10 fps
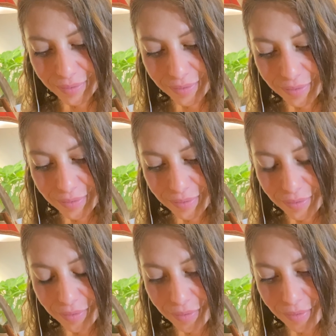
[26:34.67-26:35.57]

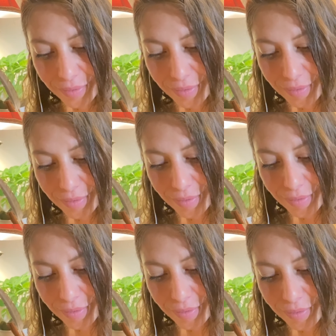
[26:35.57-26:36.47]

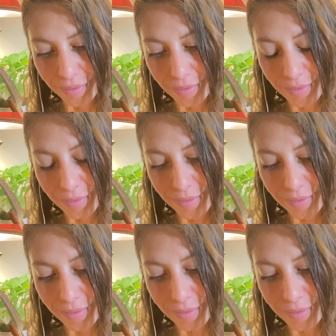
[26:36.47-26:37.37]

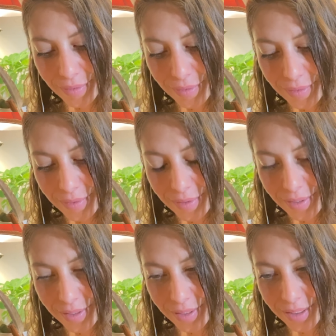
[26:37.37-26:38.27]

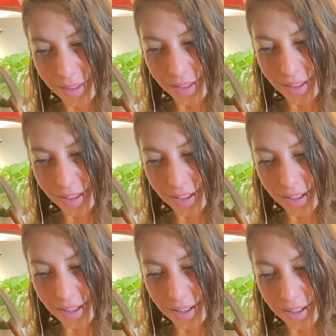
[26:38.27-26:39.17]

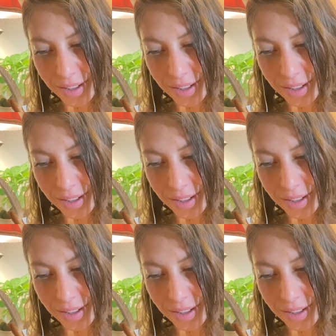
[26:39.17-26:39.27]
[no speech]